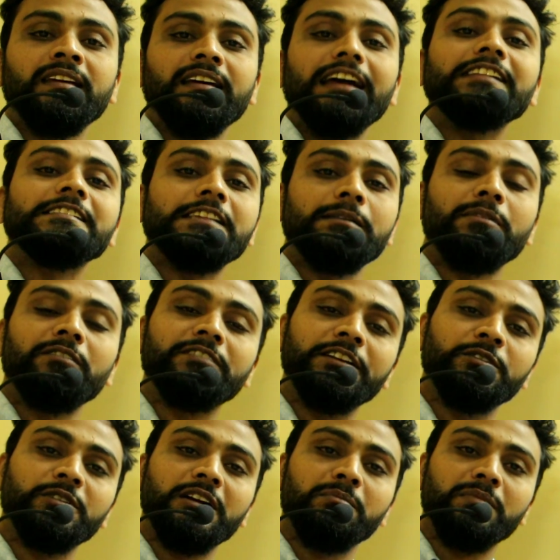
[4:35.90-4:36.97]
LCM of the
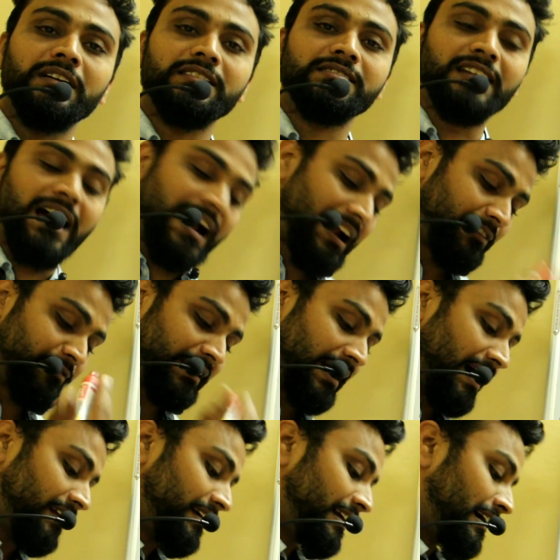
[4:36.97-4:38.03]
two numbers, and we
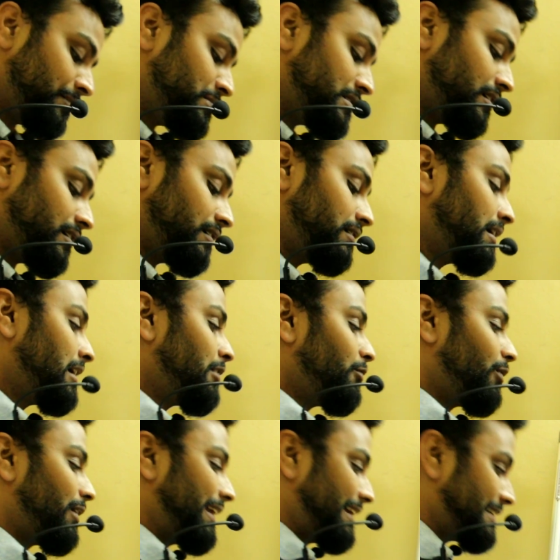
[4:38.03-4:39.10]
already observed
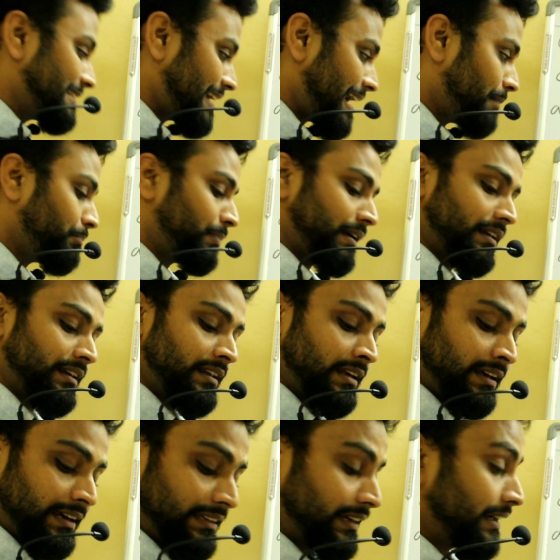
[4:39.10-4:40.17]
one example
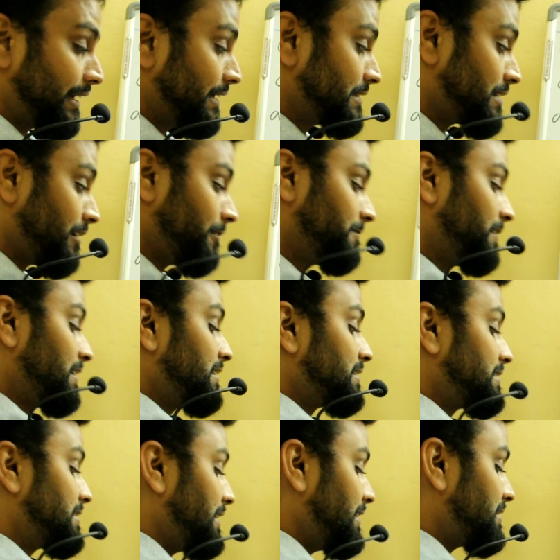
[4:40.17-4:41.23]
in the case of
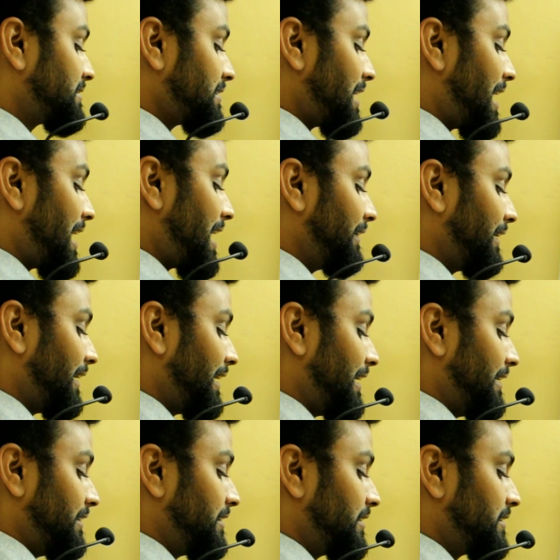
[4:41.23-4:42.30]
6 and
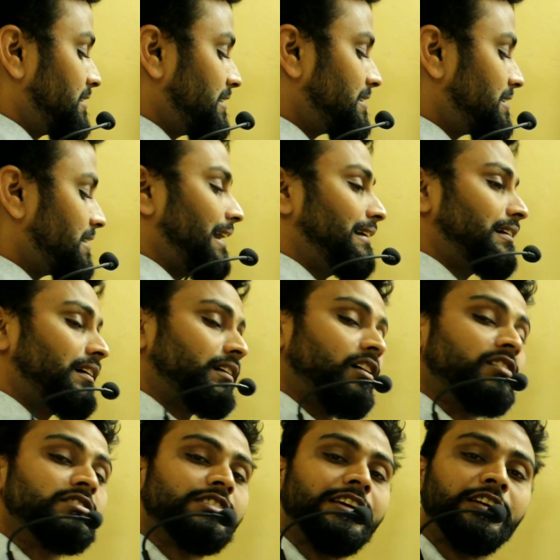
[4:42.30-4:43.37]
8. 6 and 8 are
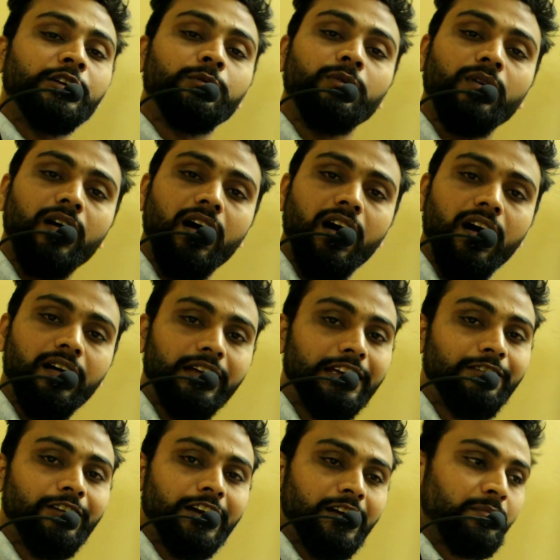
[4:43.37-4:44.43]
consecutive
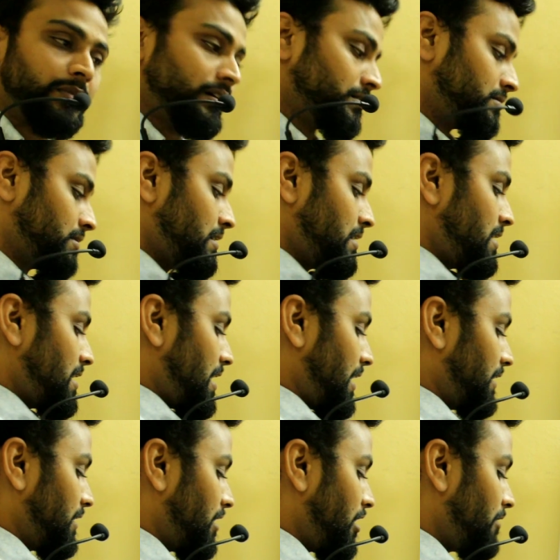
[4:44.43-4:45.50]
even numbers,
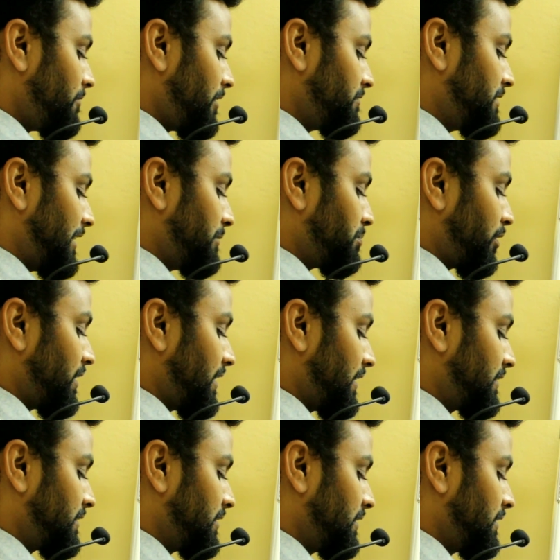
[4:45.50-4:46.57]
and half of their
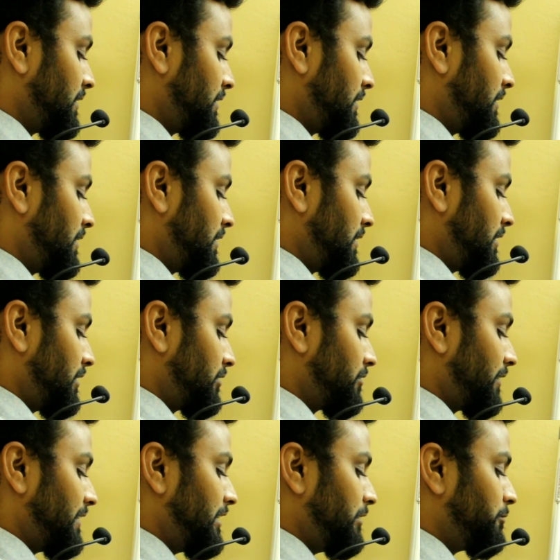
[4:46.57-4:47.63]
product,
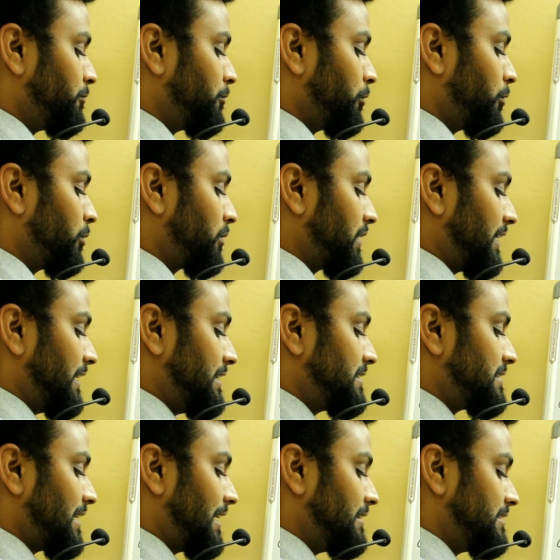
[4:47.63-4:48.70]
24,
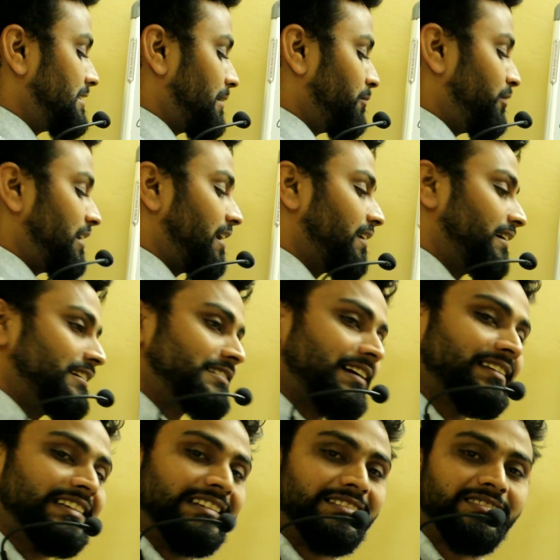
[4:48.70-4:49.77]
is LCM. We already
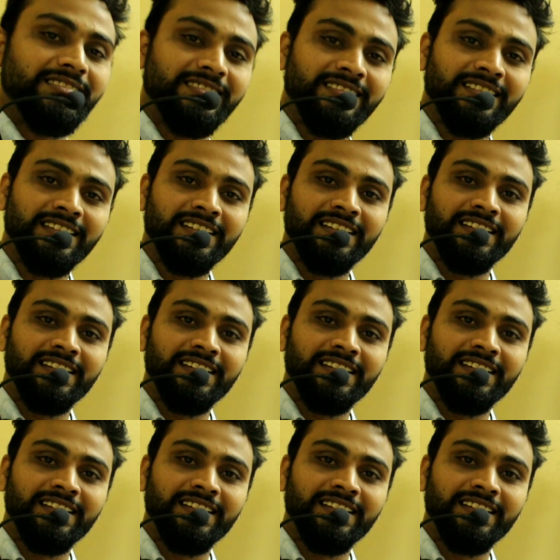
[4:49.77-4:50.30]
saw this.